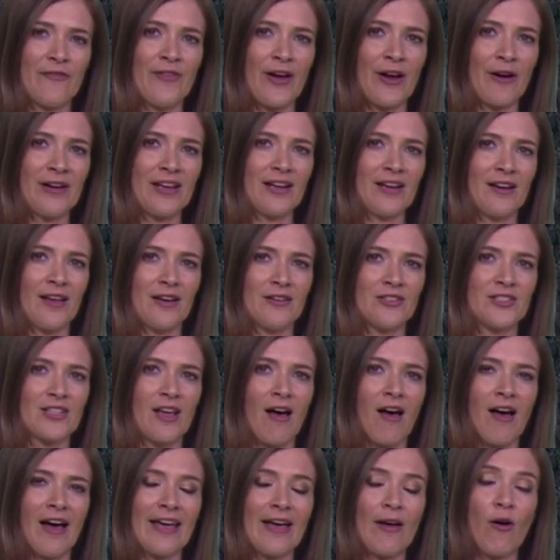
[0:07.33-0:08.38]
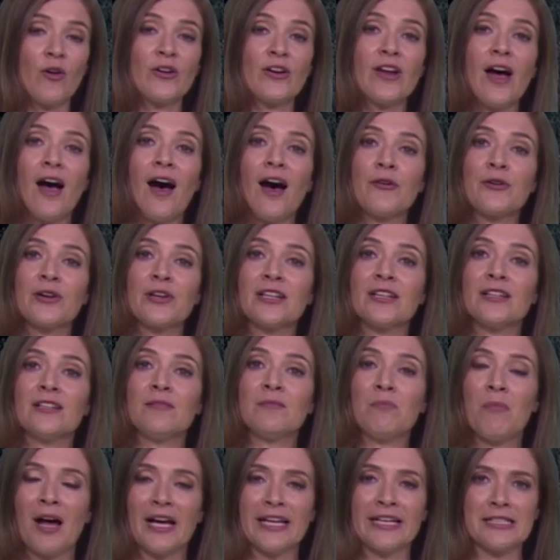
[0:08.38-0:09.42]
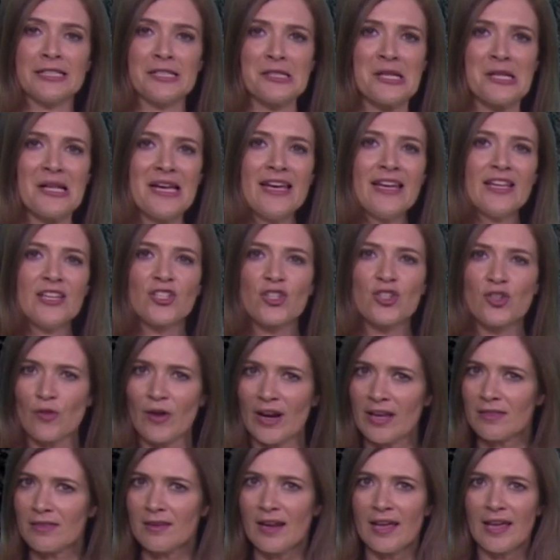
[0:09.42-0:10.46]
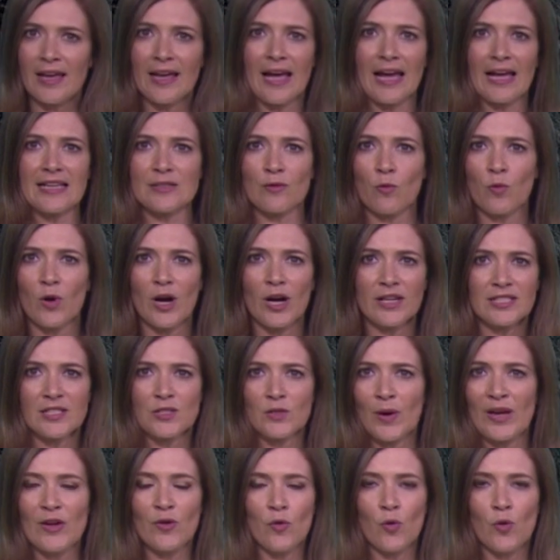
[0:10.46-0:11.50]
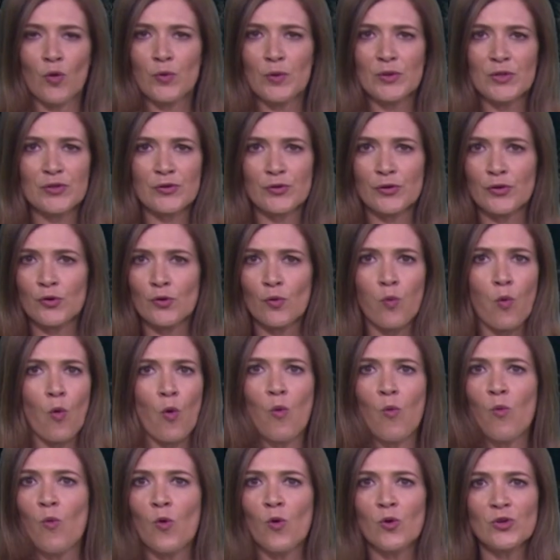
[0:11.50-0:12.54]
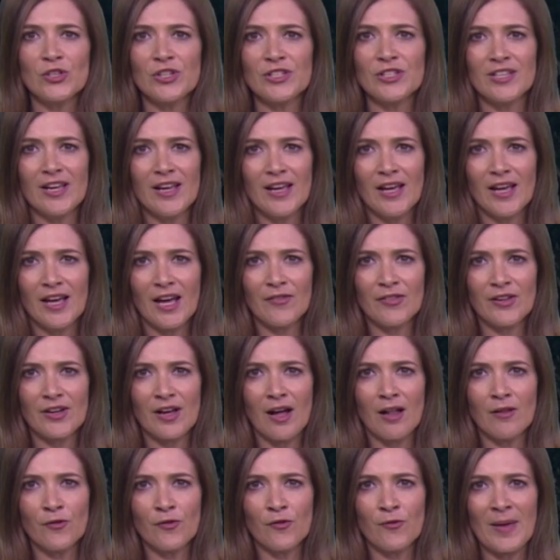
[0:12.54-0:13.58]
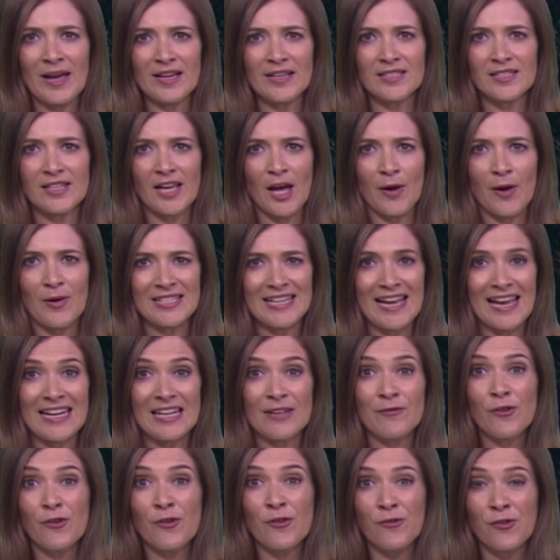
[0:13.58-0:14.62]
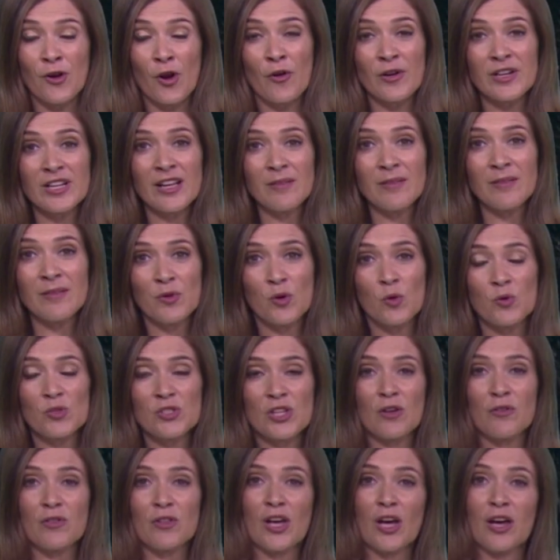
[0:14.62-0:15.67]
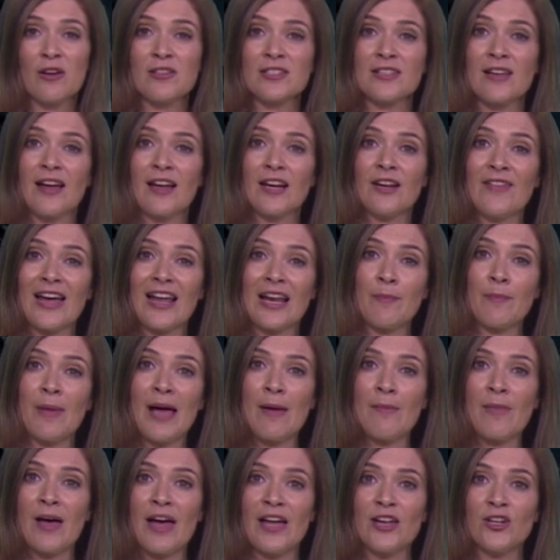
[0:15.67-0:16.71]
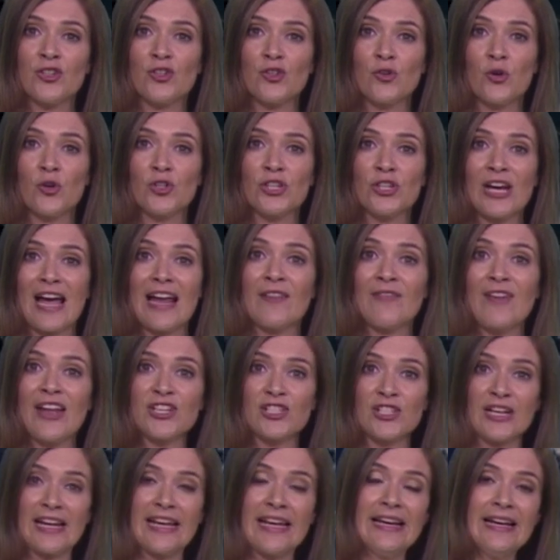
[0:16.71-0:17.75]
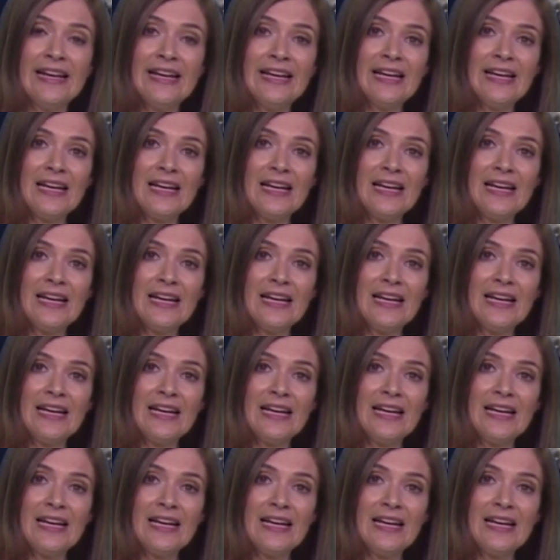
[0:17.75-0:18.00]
a very close eye on Hurricane Michael, strengthening as it works its way northwards through the warm waters of the Gulf of Mexico. It's heading for Florida, also the coastline of Alabama and Georgia, and eventually